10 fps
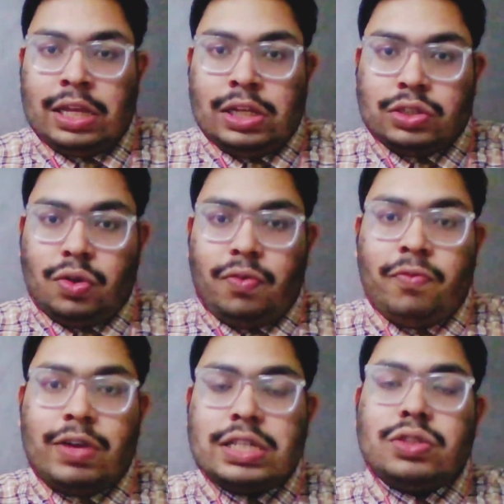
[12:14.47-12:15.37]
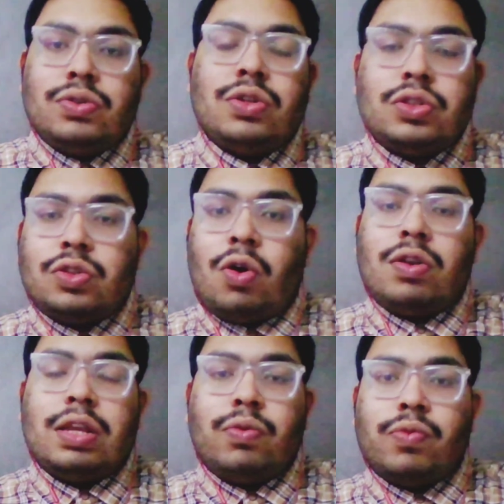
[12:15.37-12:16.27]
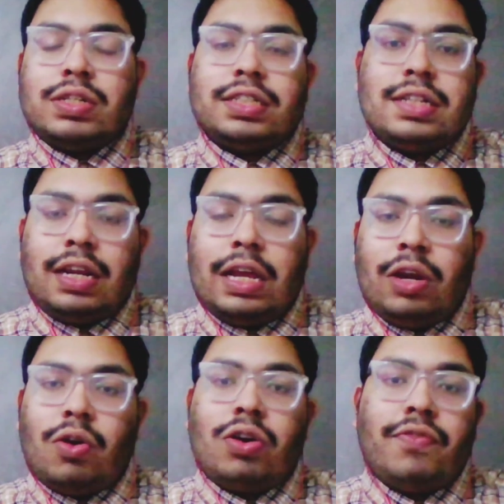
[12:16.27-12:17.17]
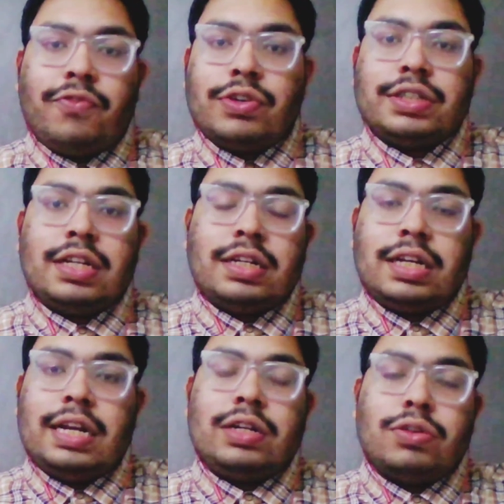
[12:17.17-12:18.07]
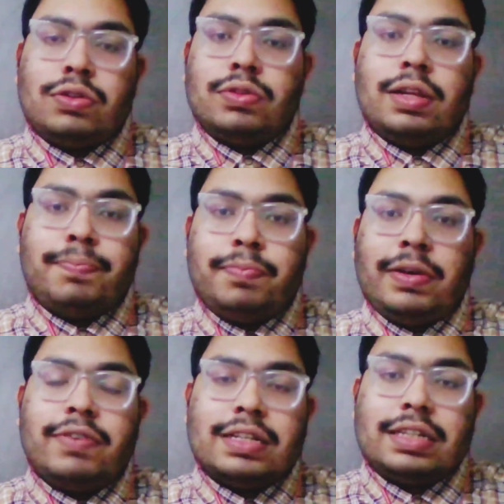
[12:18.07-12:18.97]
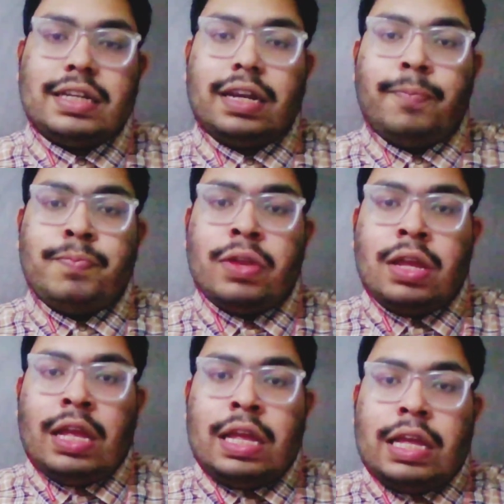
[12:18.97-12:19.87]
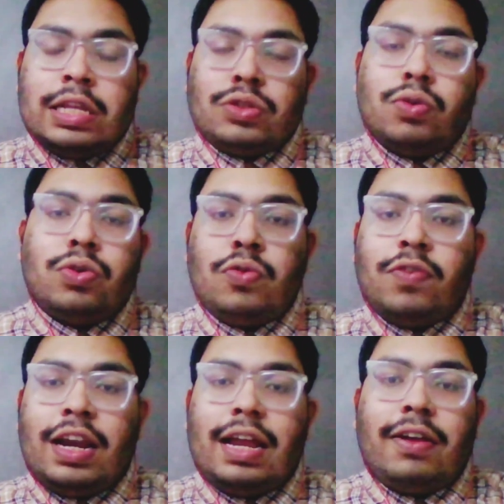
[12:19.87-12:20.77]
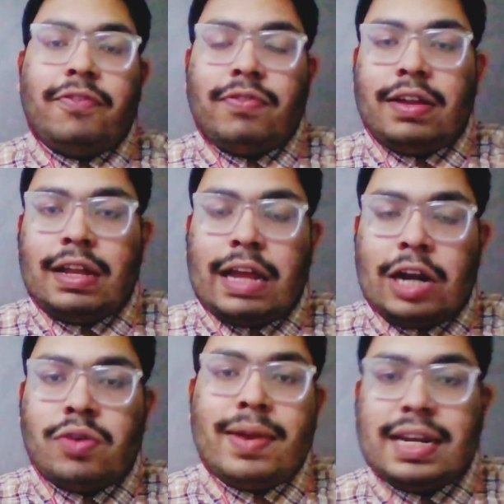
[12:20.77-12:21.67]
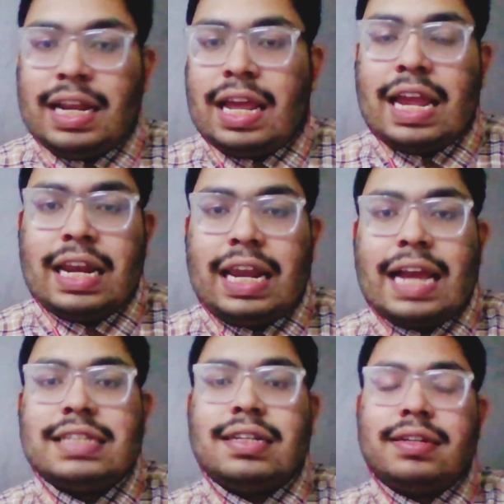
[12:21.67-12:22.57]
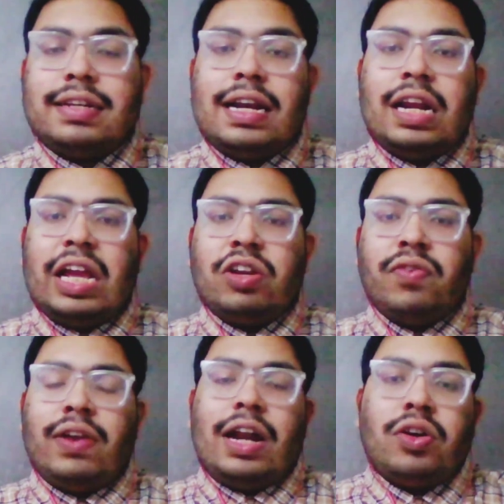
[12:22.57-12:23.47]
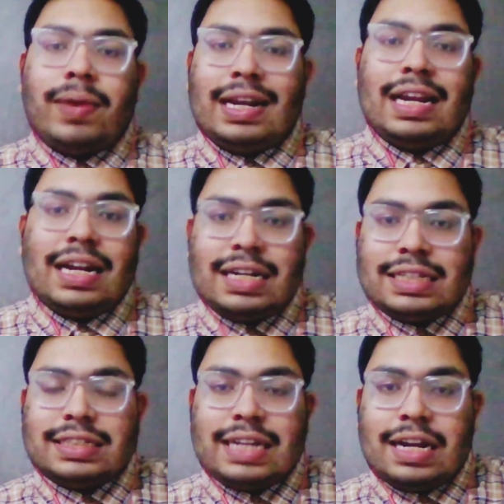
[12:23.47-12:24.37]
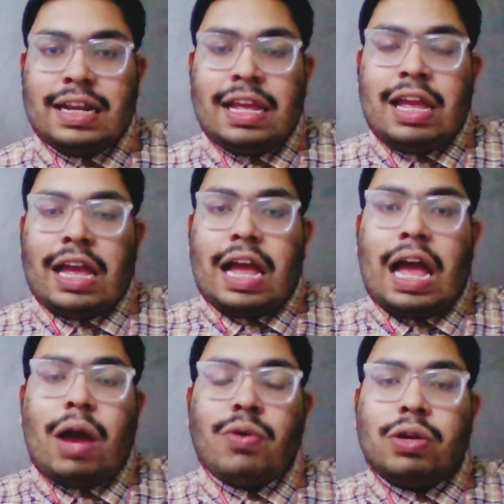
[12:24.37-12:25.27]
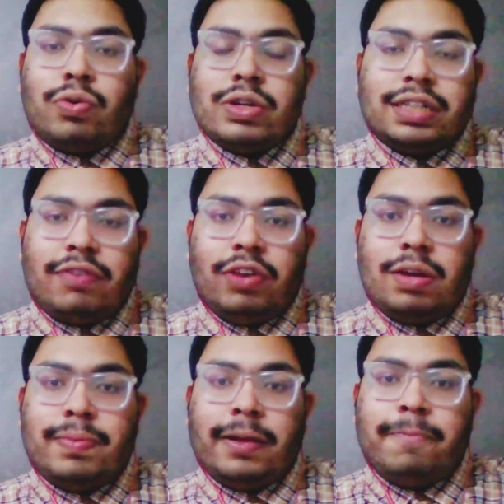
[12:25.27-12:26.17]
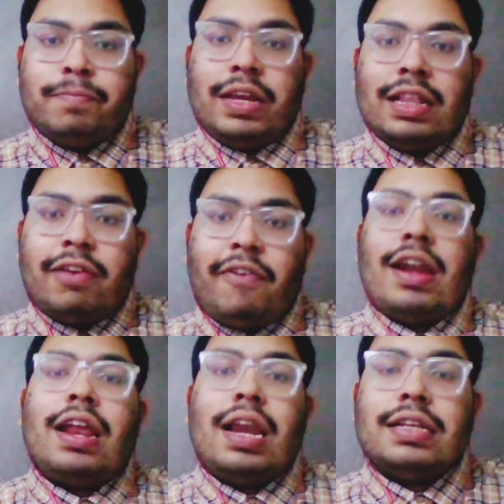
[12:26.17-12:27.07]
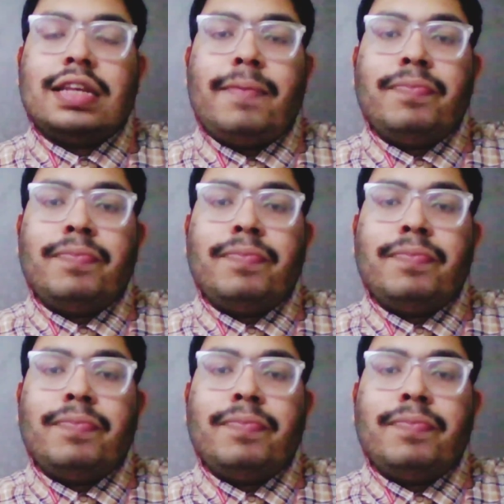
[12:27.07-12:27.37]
So once you solve the question, a lot of question related to the previous year, so you will automatically analyze the trend, and you will automatically understand how the question will be in the final exam.